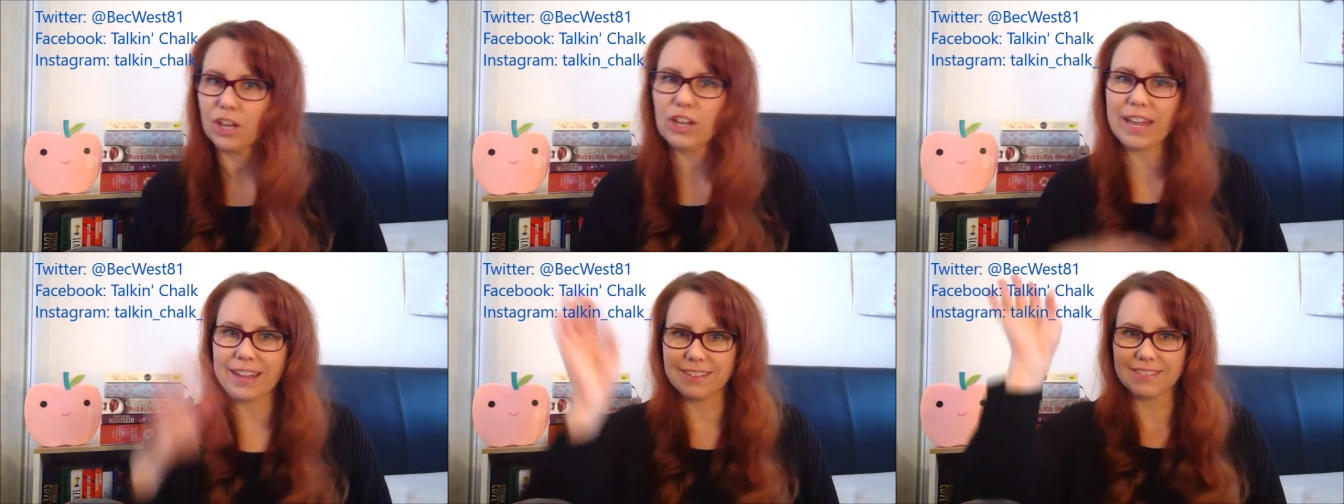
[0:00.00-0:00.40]

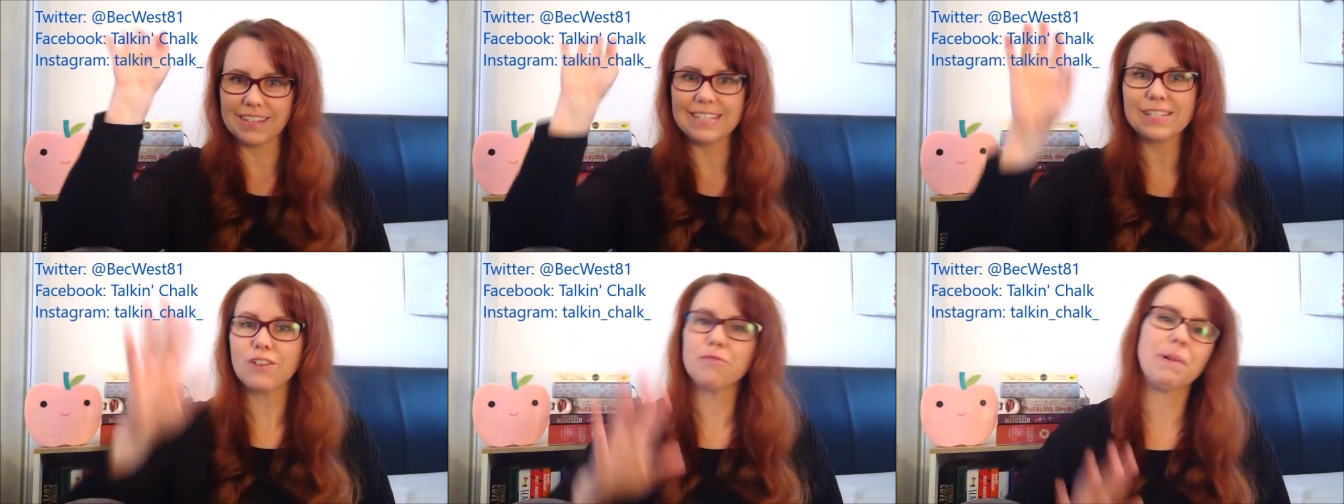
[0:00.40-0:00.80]
Okay,
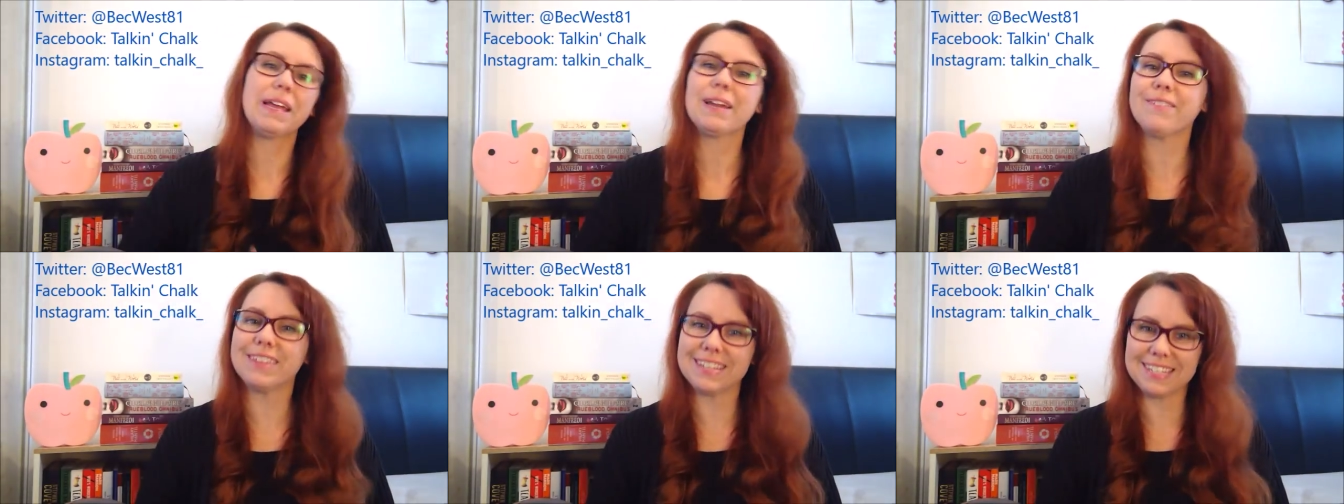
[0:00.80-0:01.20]
he's off
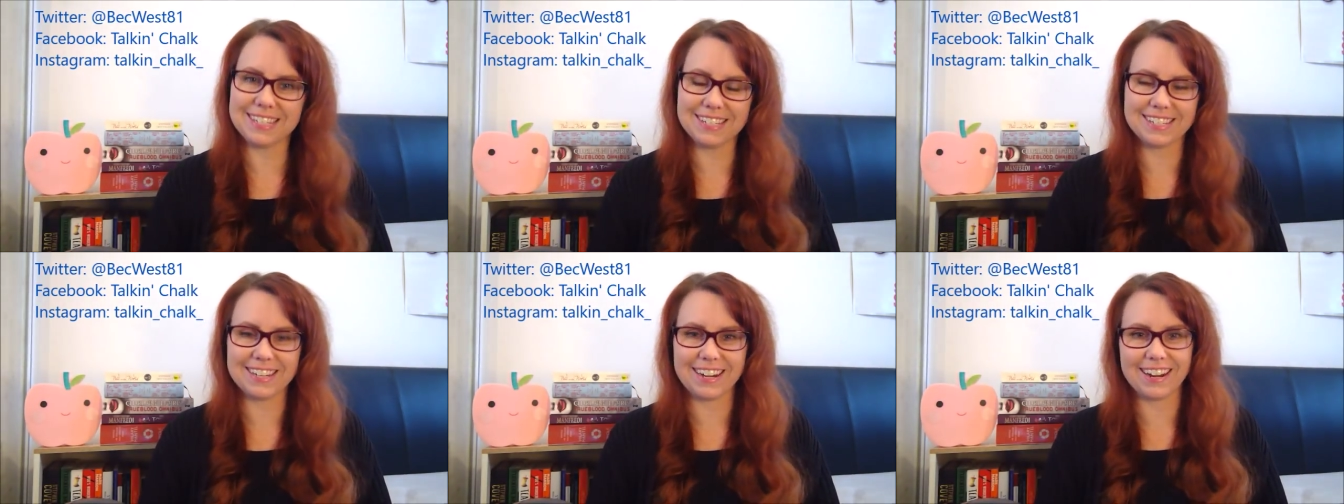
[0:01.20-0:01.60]
playing with his
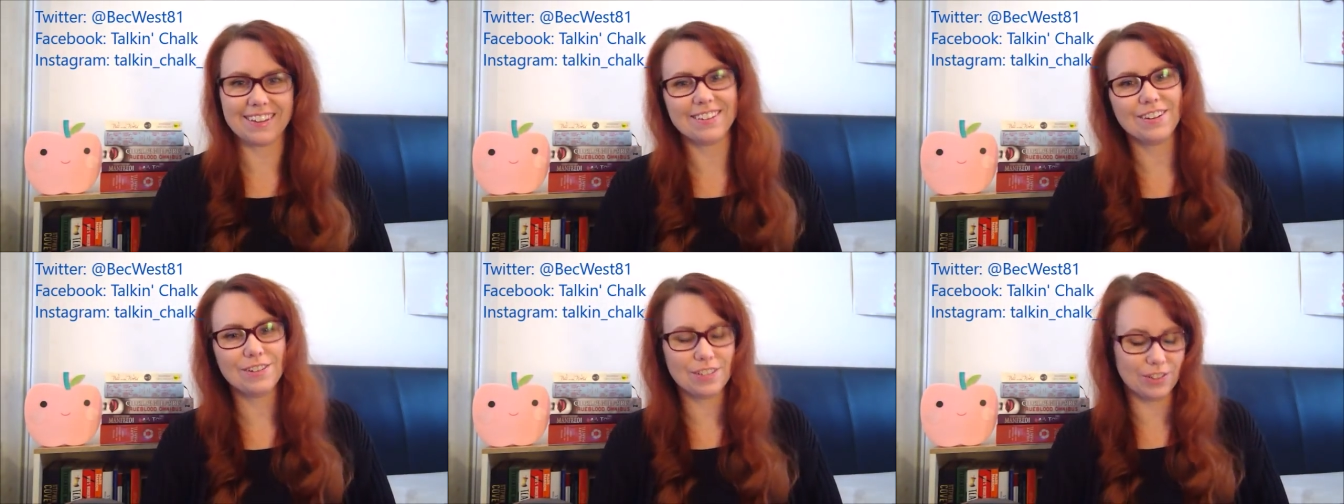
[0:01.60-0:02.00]
sister
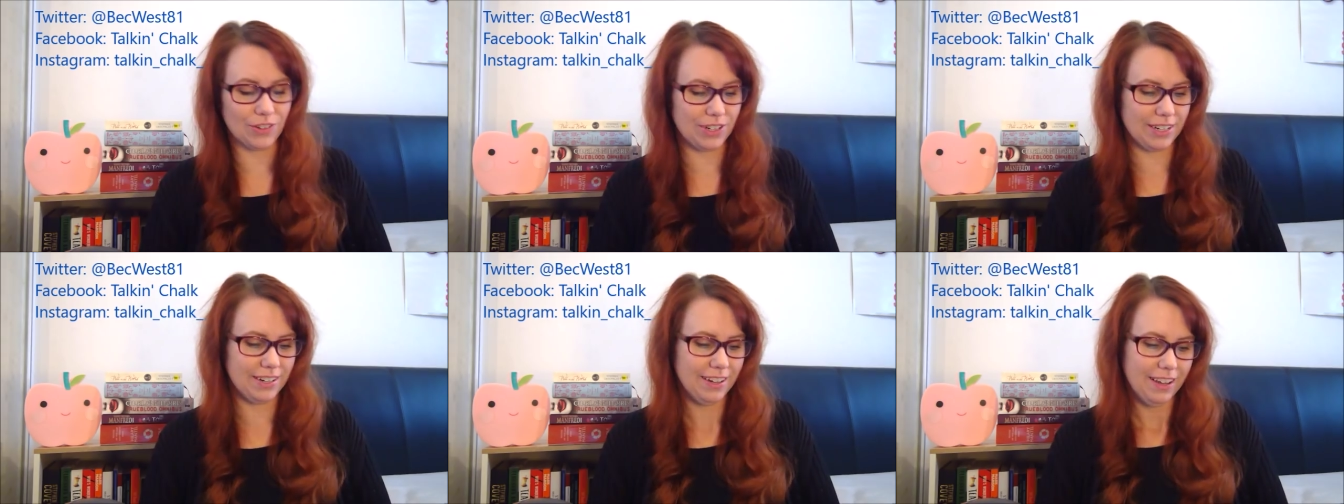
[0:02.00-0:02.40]
now. All
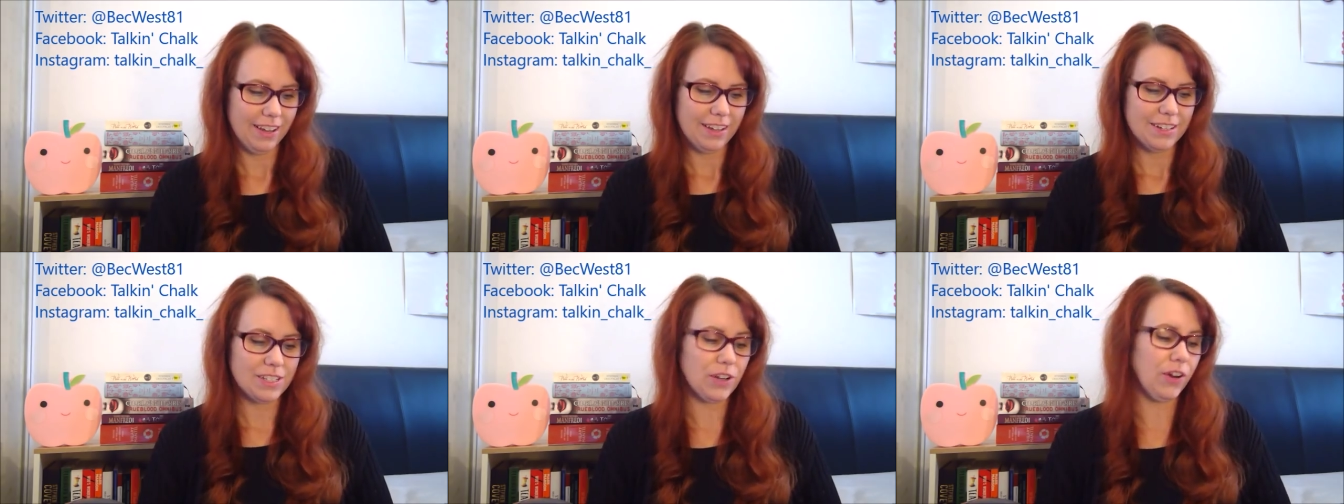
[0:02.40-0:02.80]
sorted.
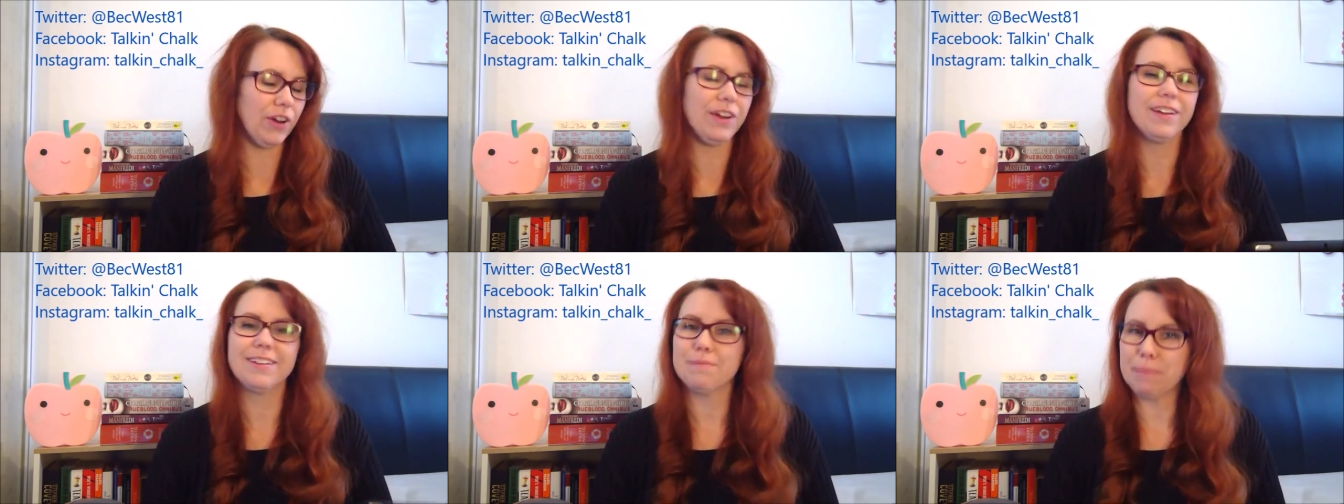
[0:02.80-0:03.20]
So
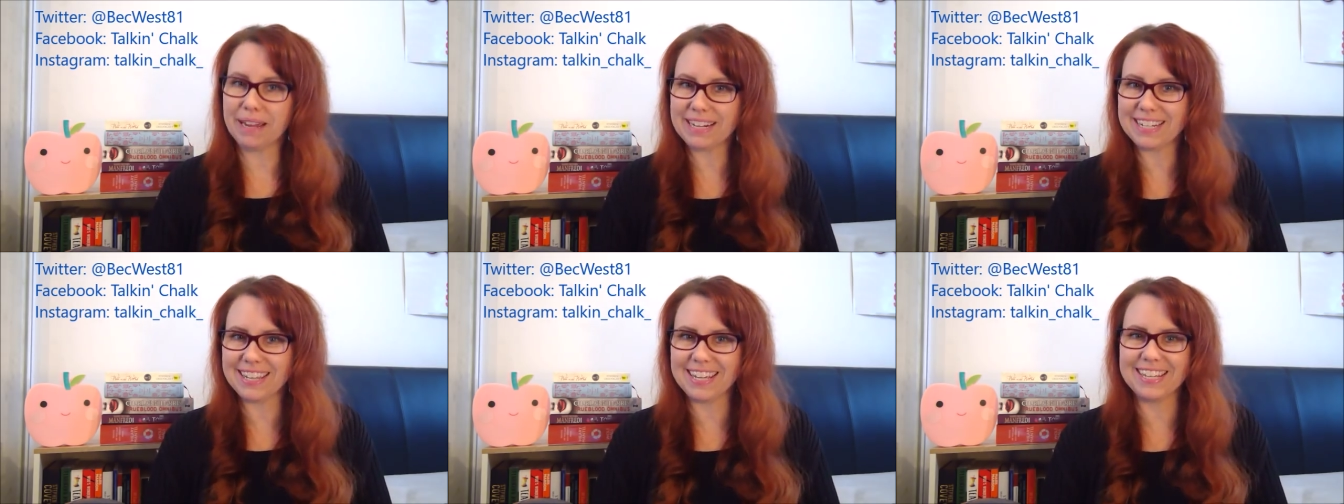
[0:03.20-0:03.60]

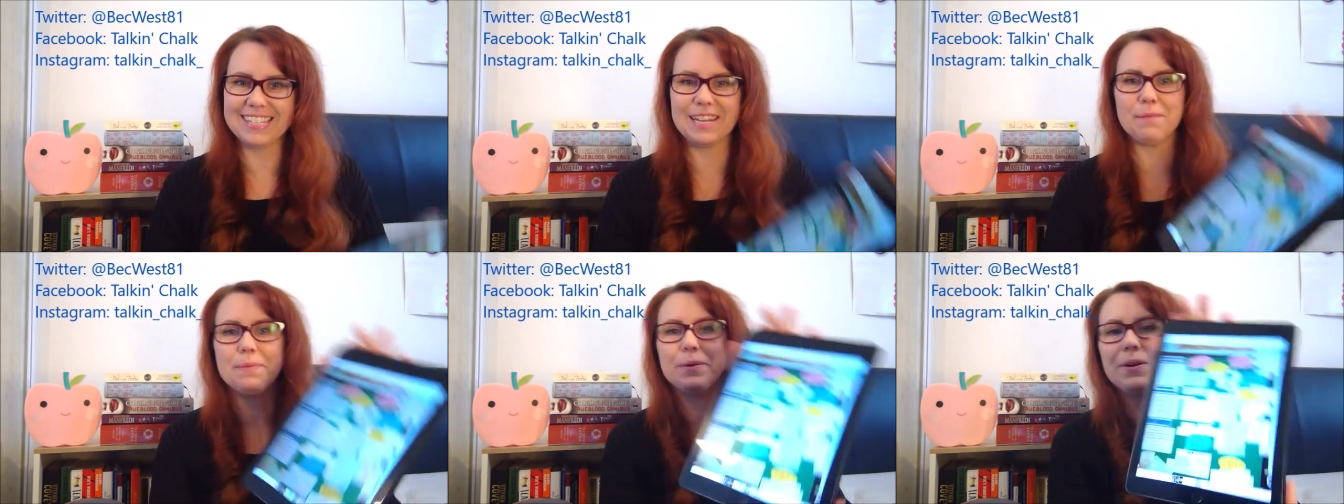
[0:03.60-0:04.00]
back to the
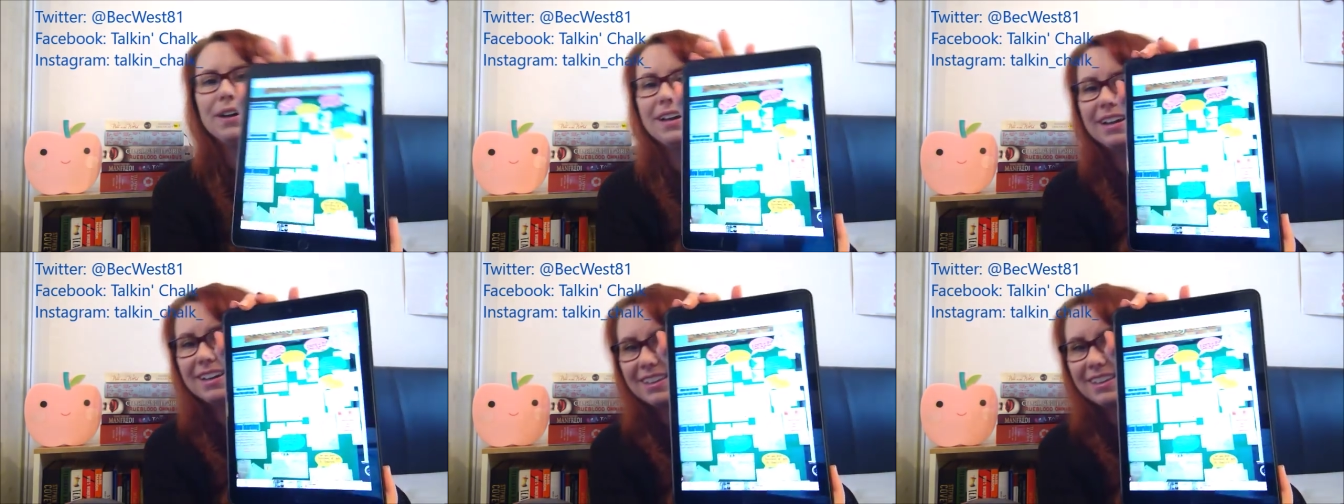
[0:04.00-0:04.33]
example.